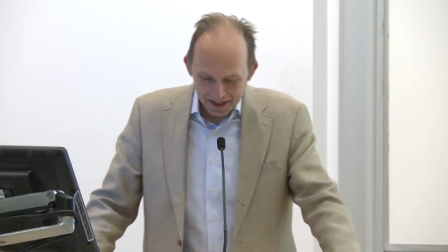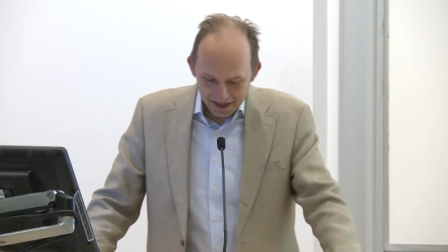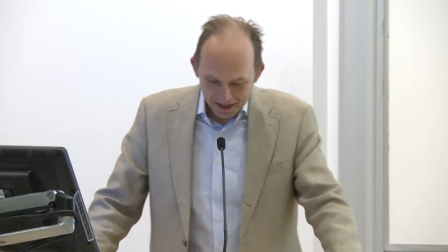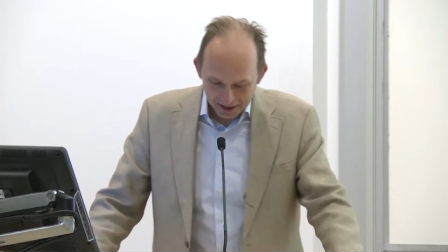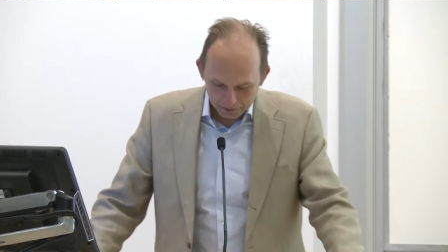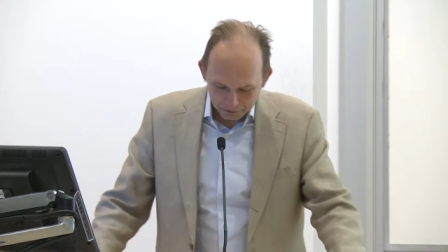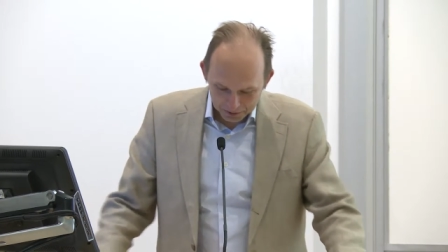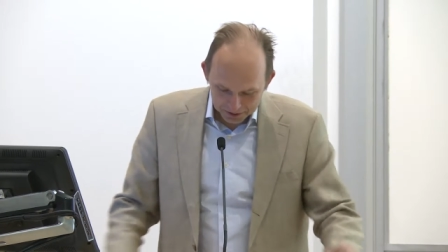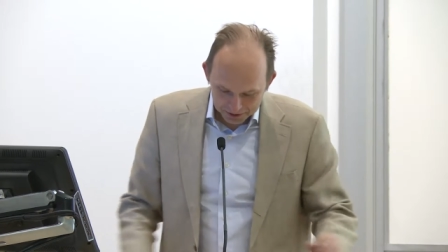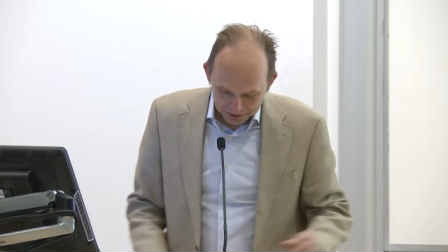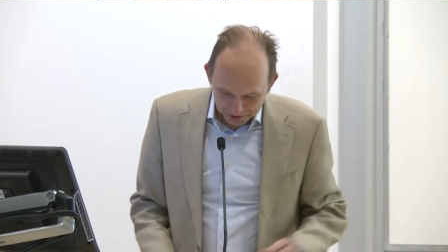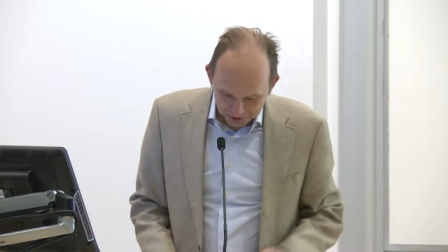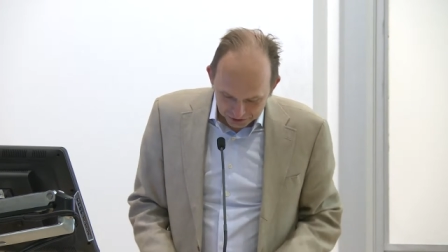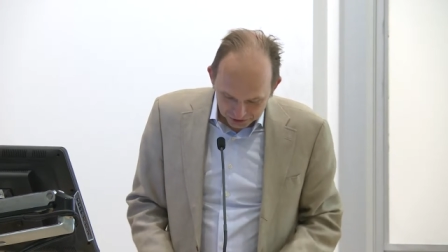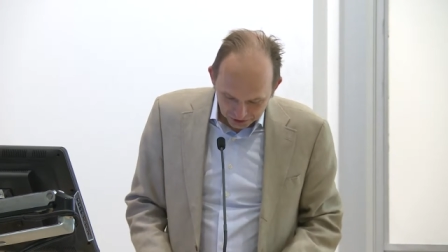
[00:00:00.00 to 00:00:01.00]
and was
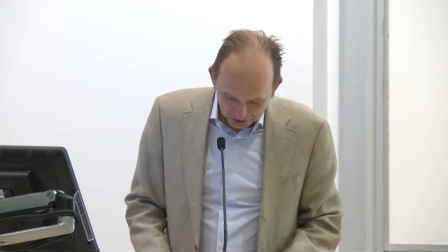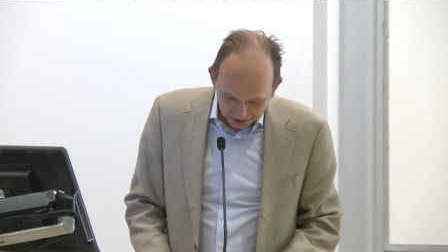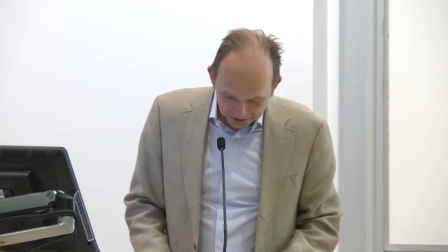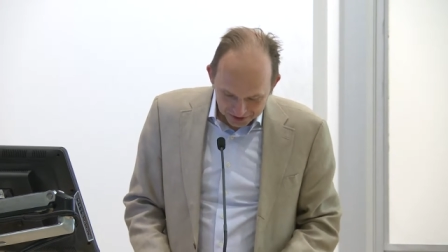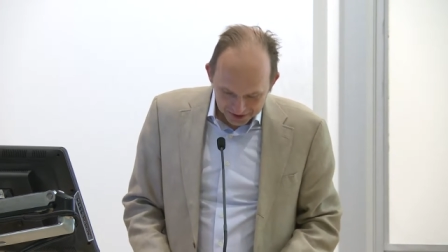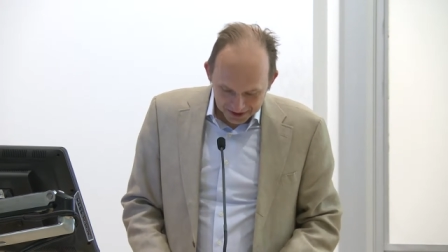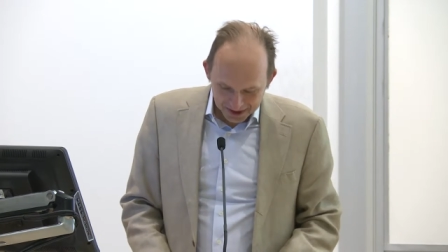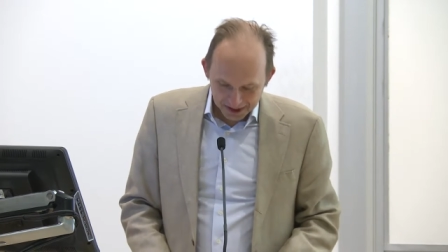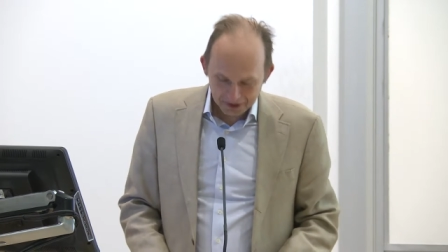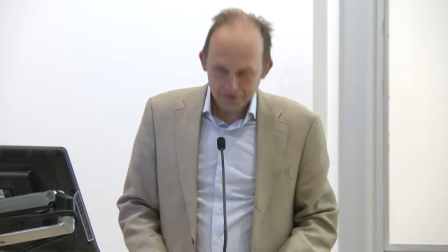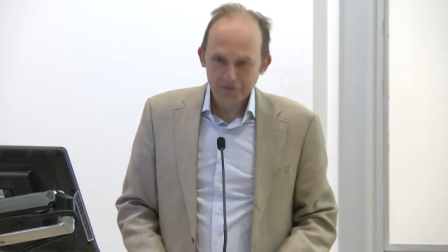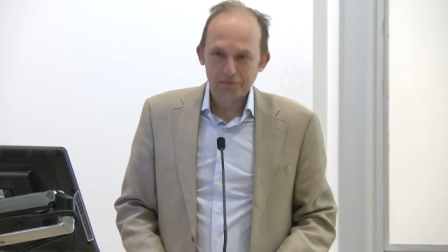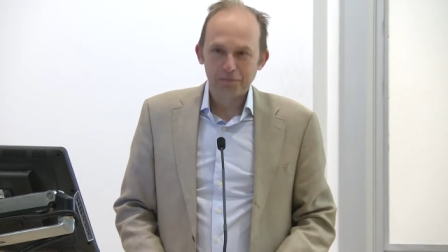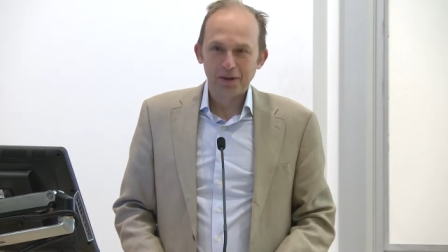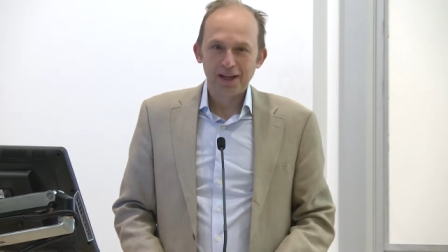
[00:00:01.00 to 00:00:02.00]
jolted out
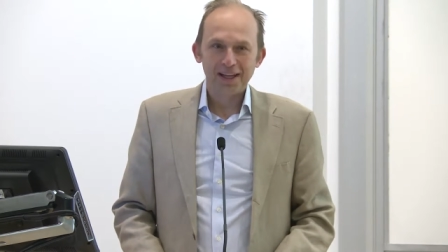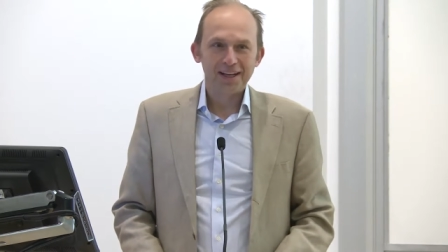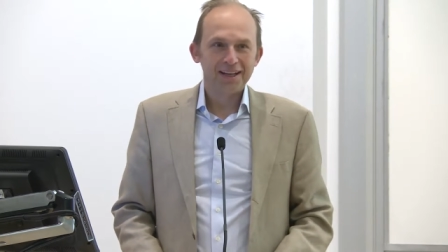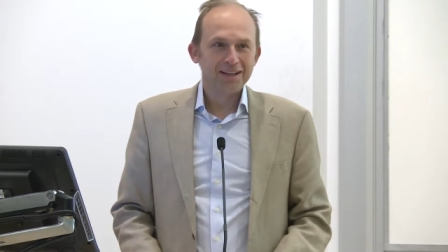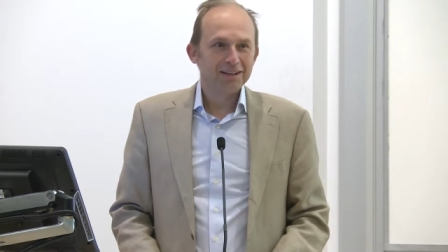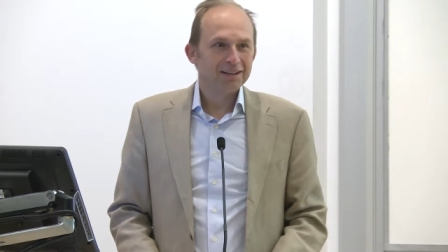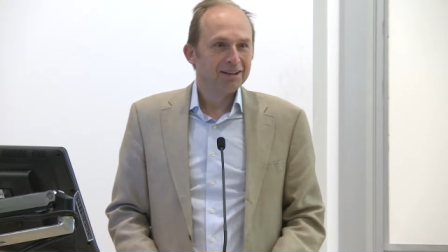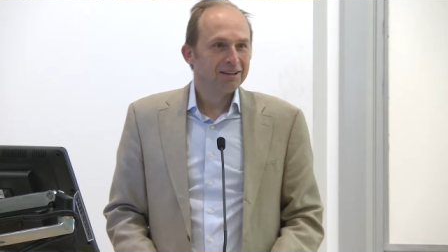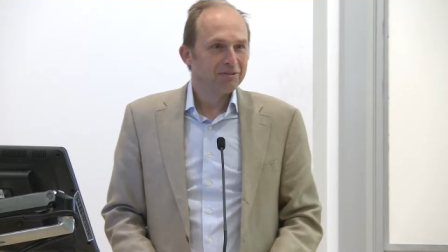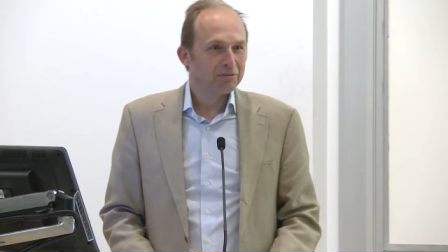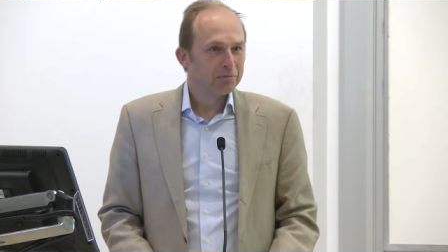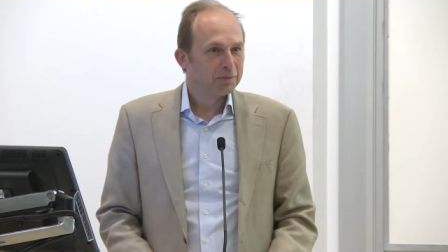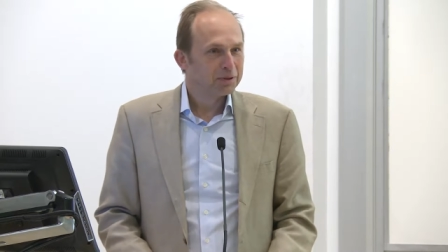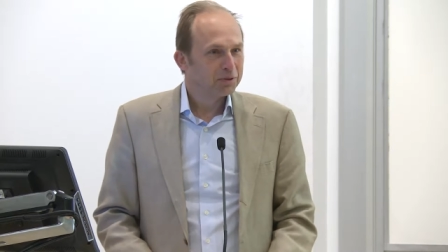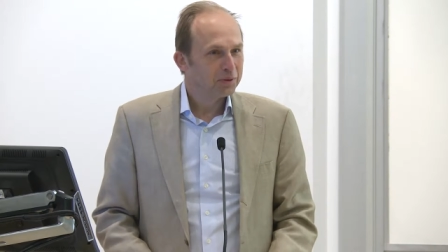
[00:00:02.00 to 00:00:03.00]
of bed
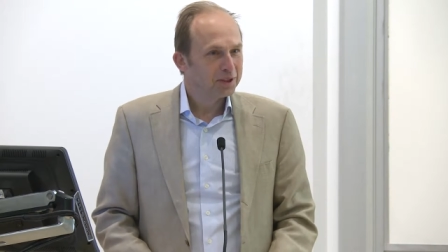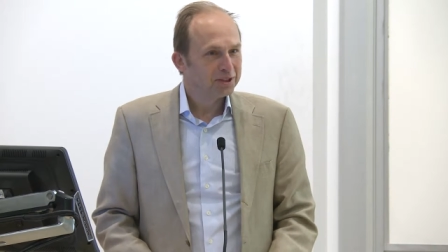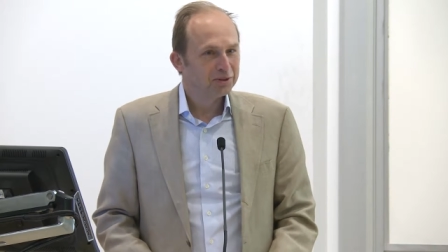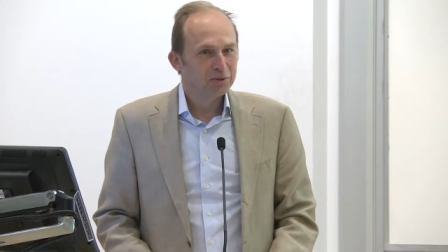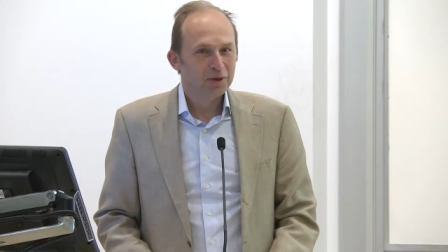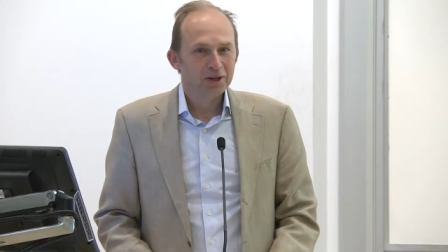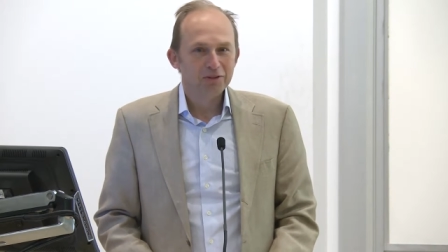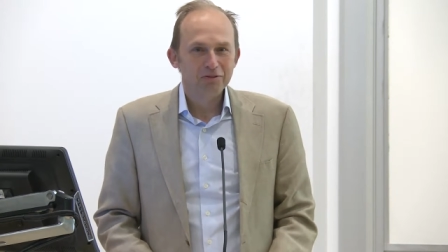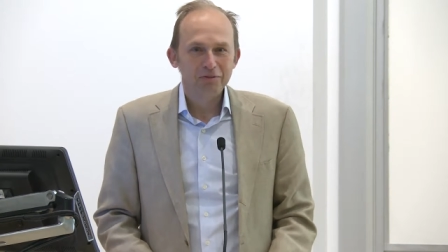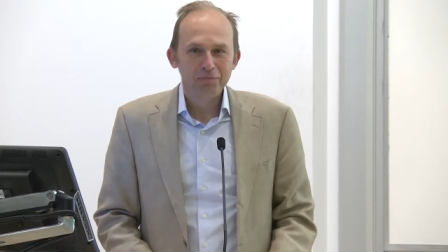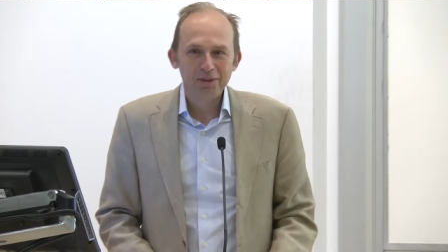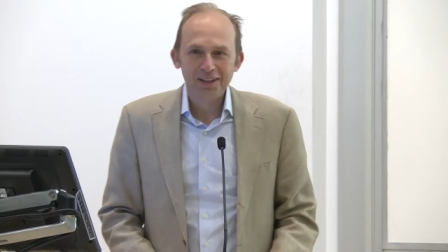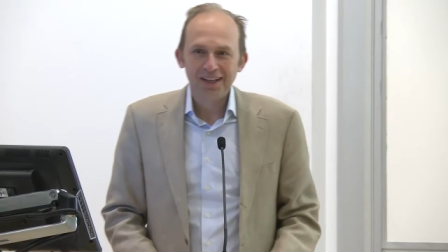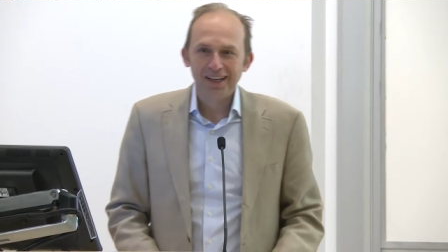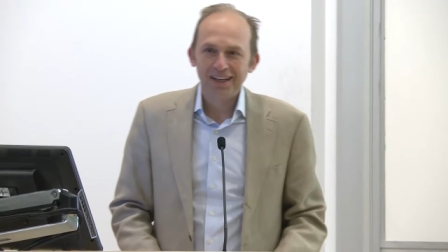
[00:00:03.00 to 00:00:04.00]
at between 12
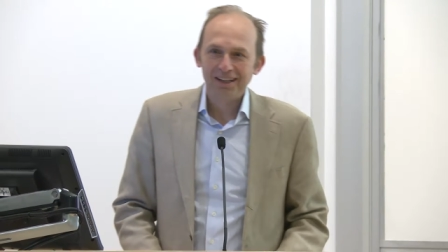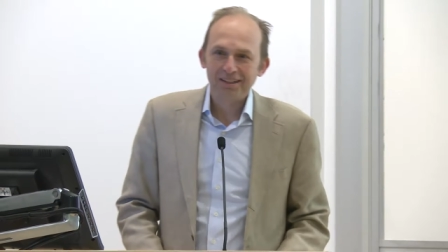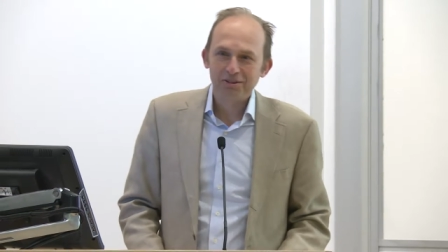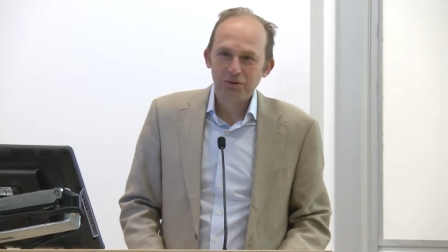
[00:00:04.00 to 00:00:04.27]
midnight and